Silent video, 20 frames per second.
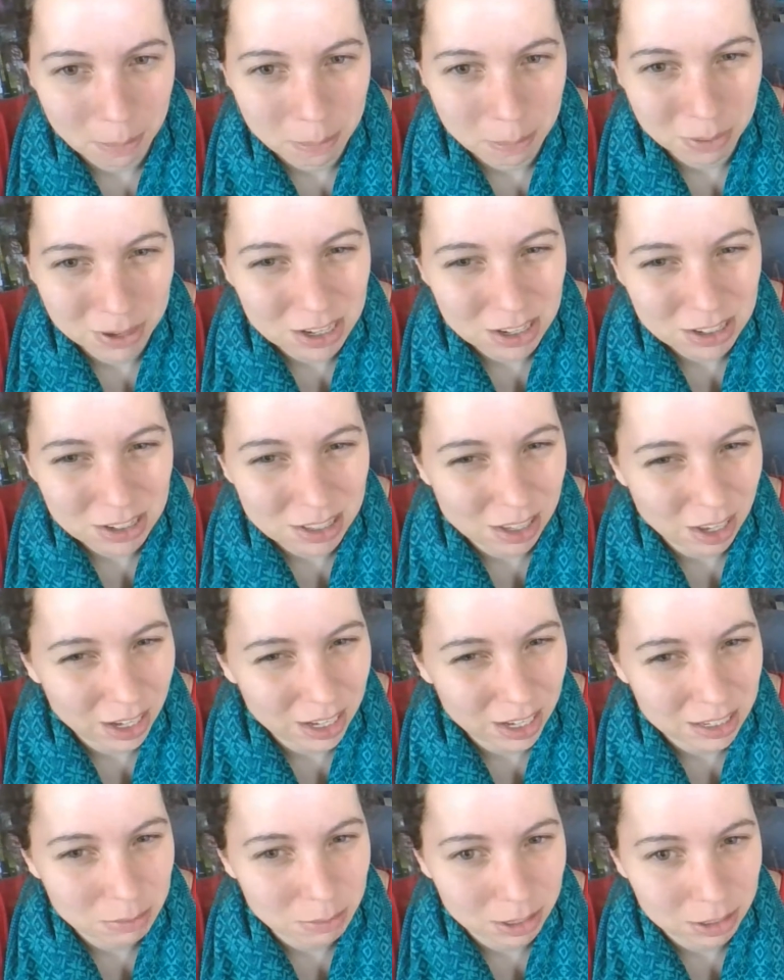he doesn't
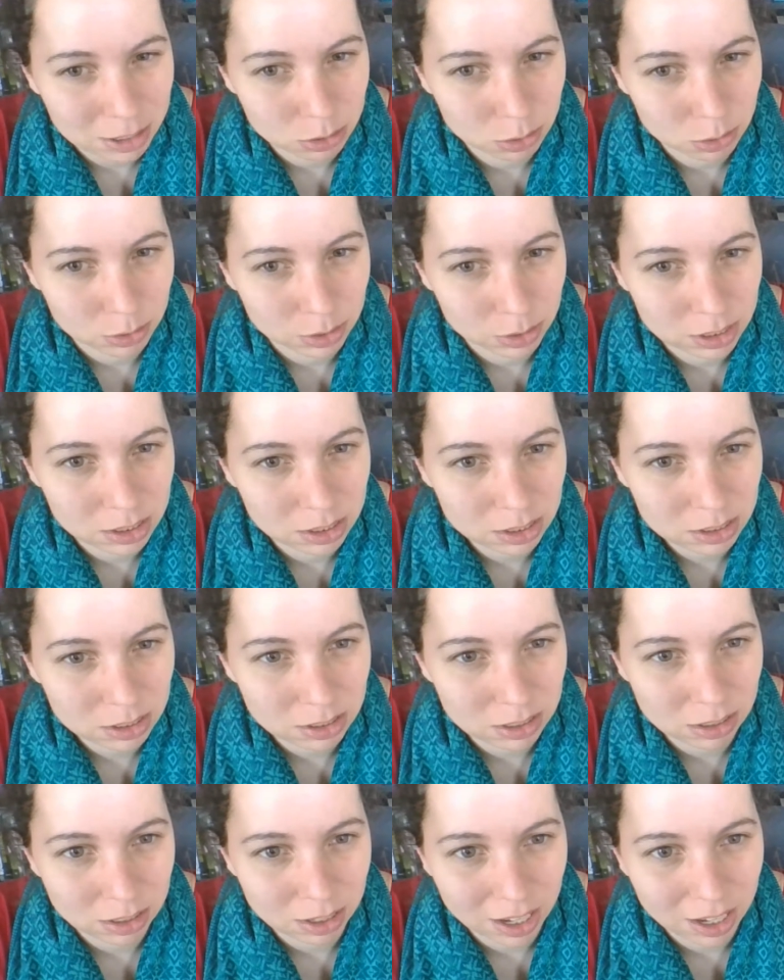like them at all. He
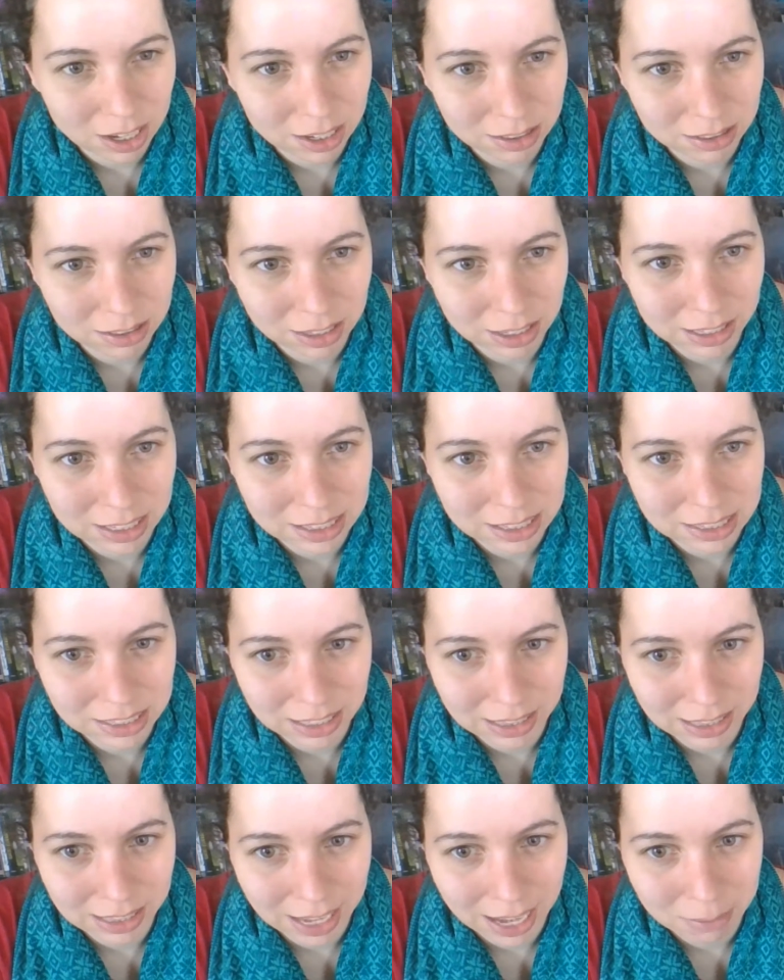doesn't like the glitz
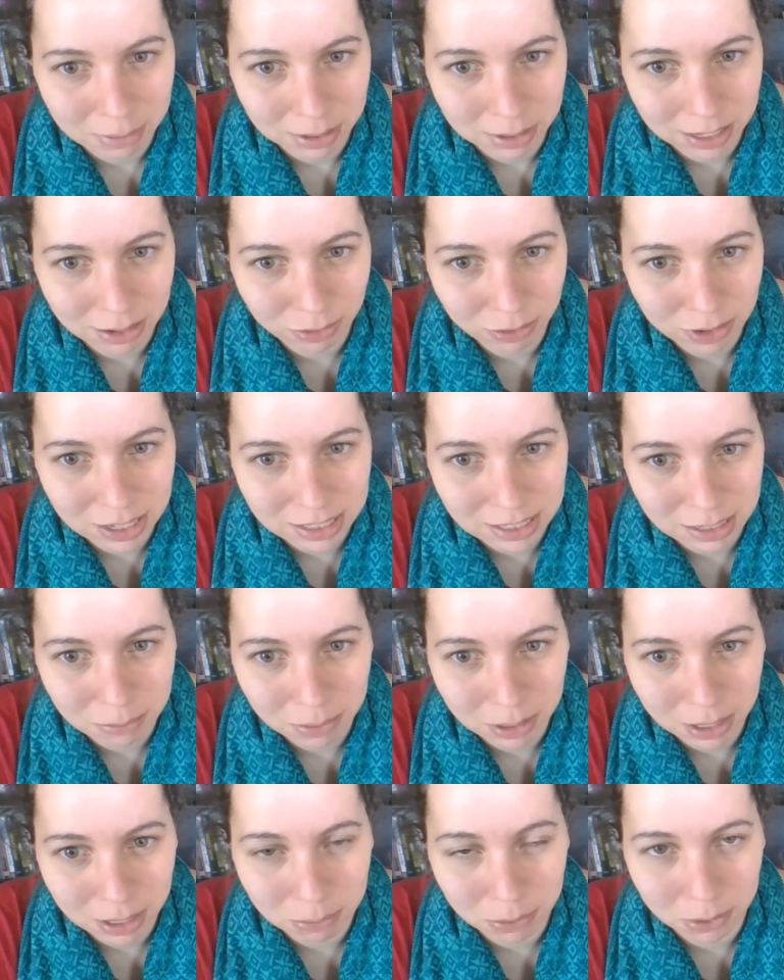and glam. He thinks that
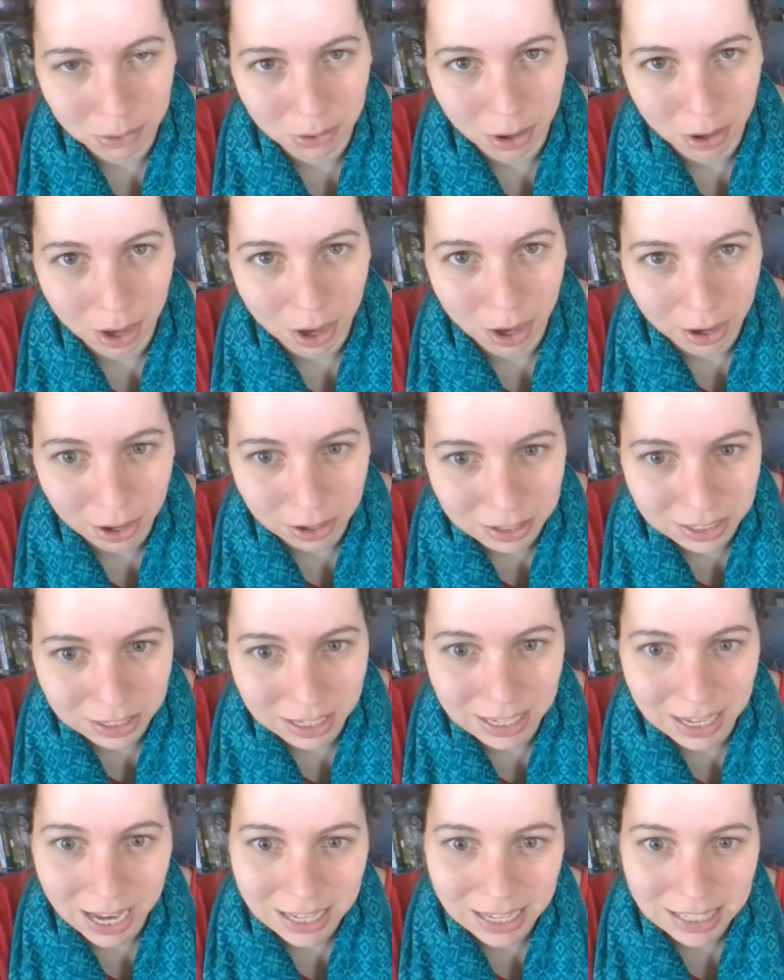people are
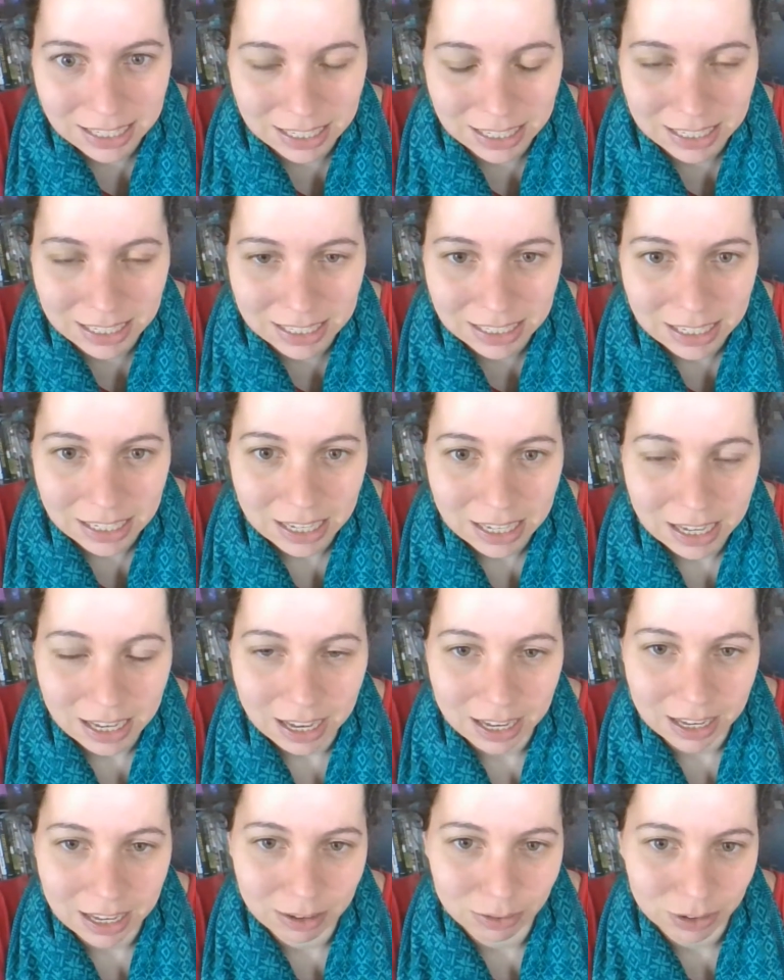unconnected.
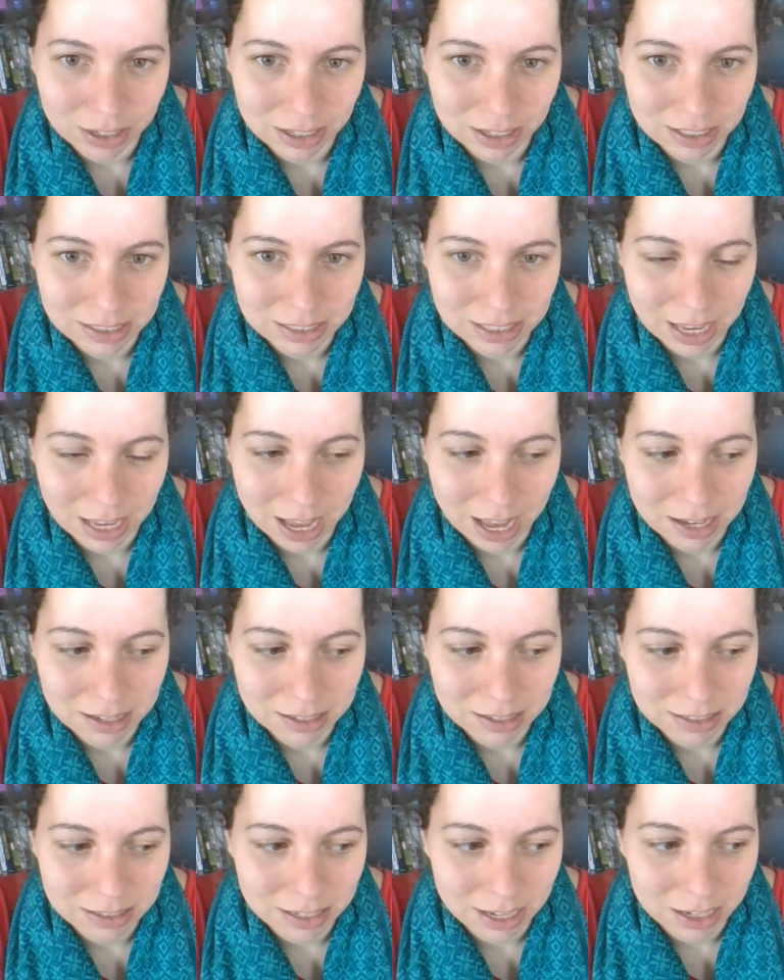He thinks
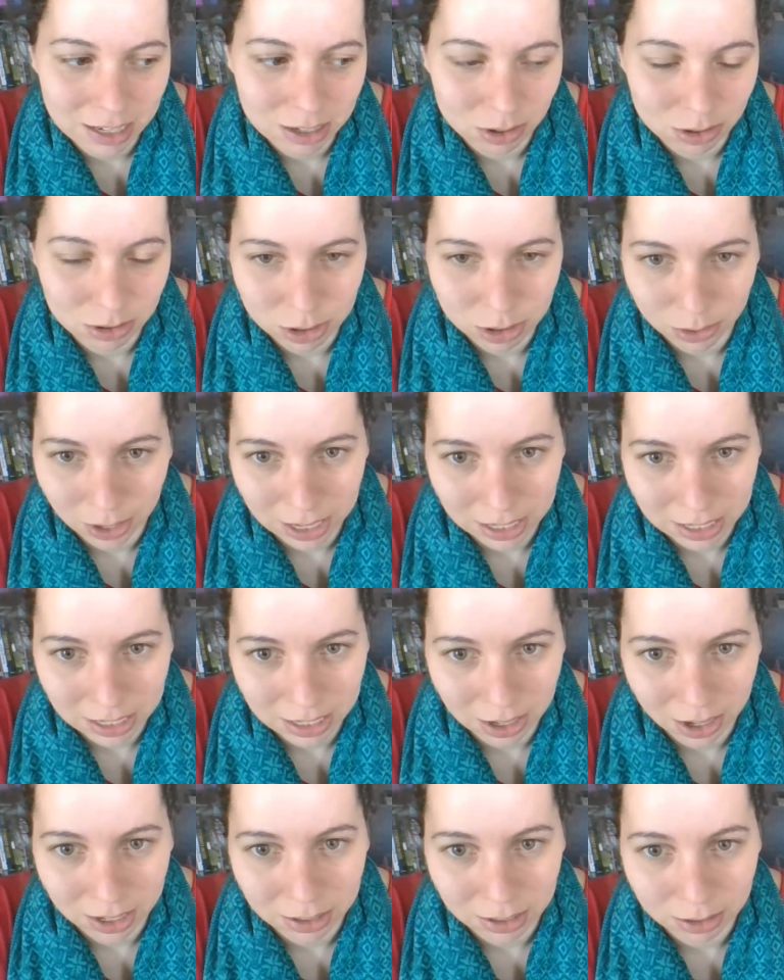that they don't show any
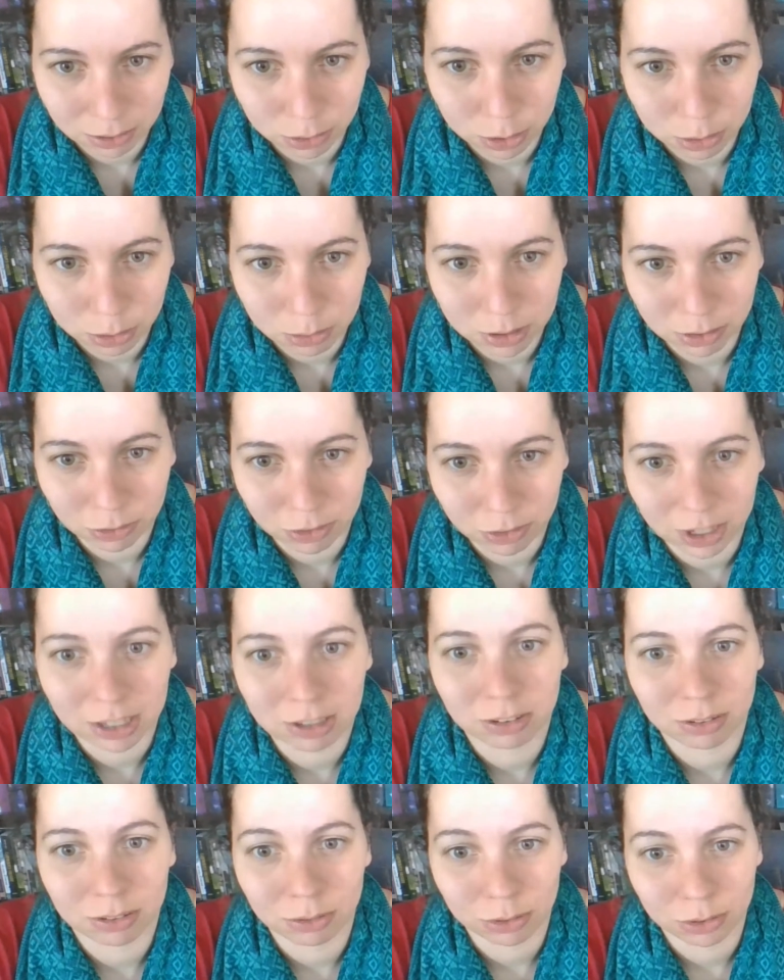kind of human
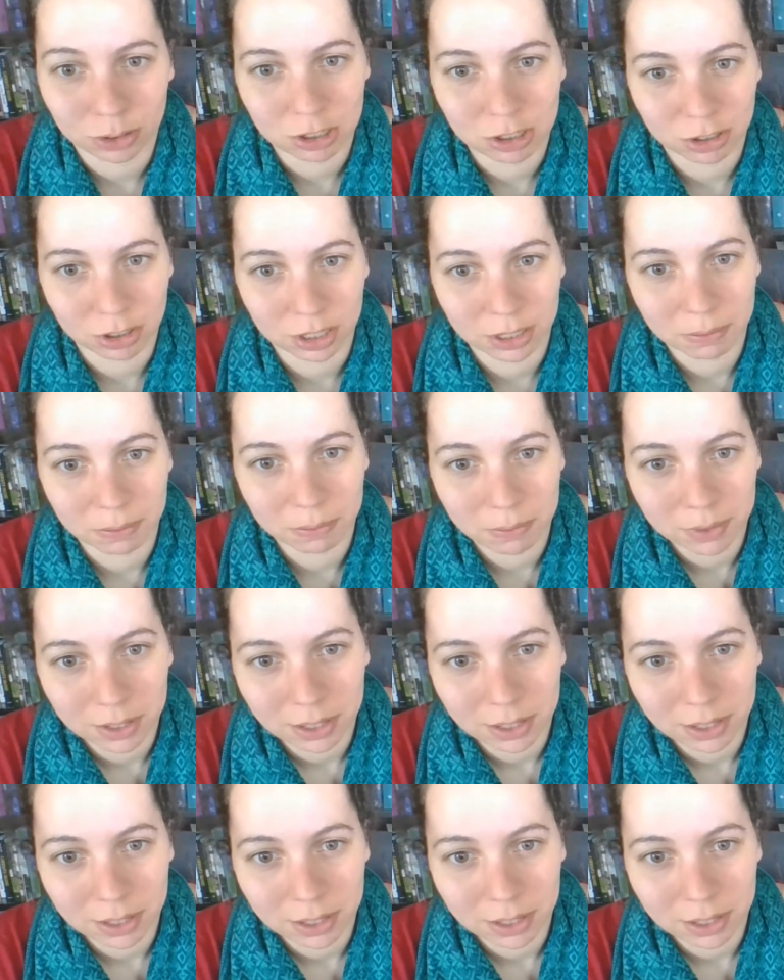affection for each other.